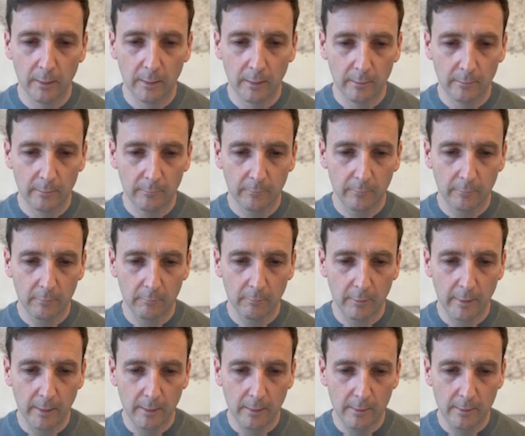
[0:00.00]
to the right
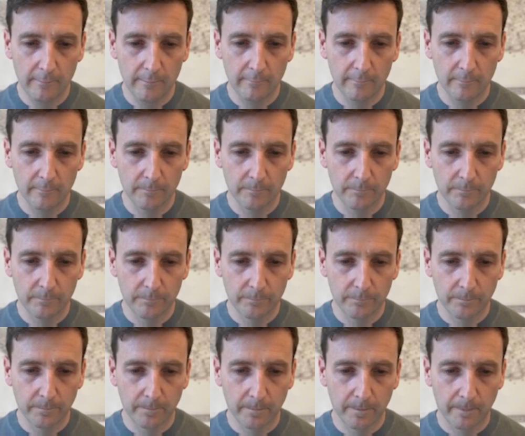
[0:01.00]
height
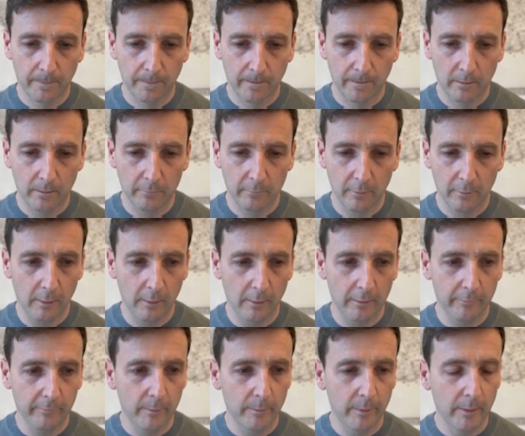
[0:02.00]
so it lines
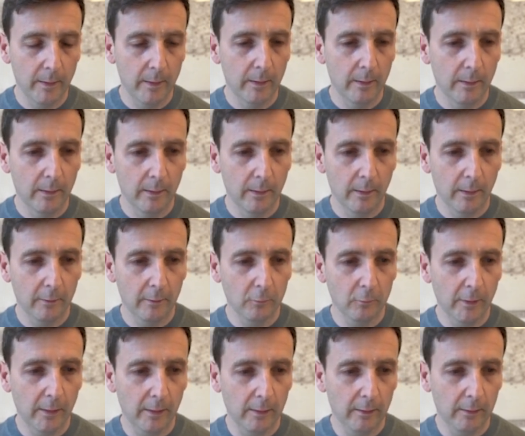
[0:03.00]
up, and you'll get a
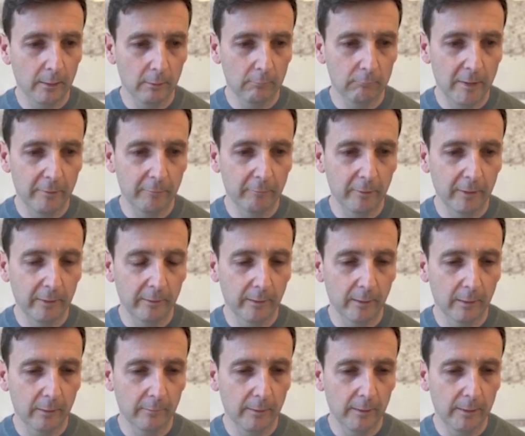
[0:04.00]
little rendering thing
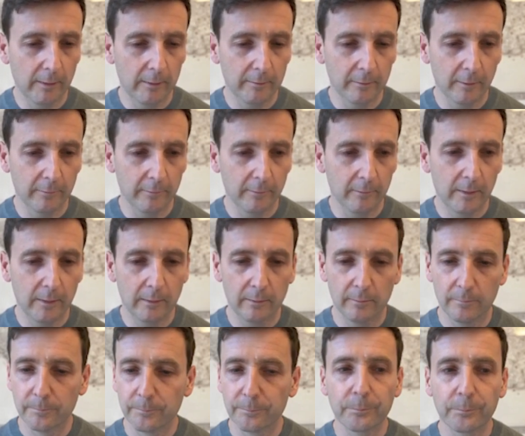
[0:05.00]
underneath.
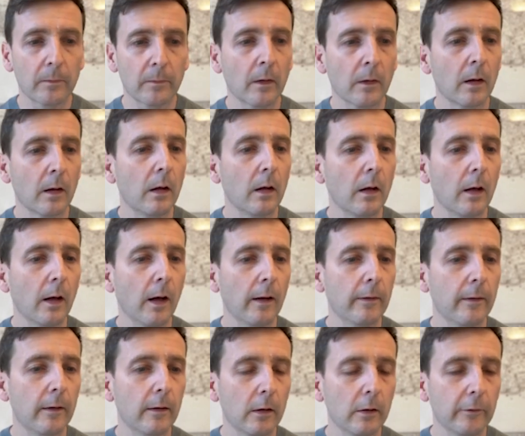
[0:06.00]
And then the
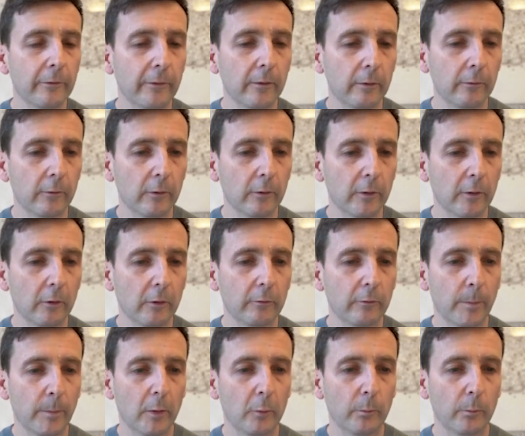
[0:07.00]
last thing I do is go to
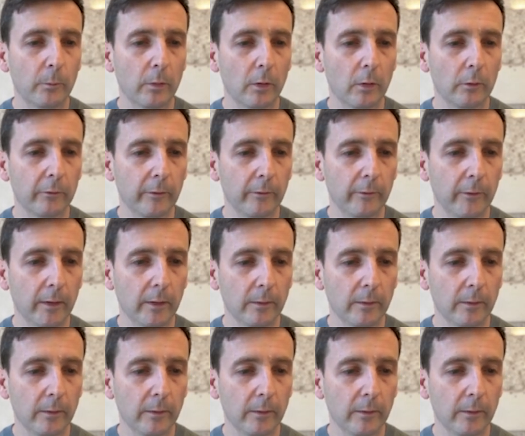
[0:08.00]
post-processing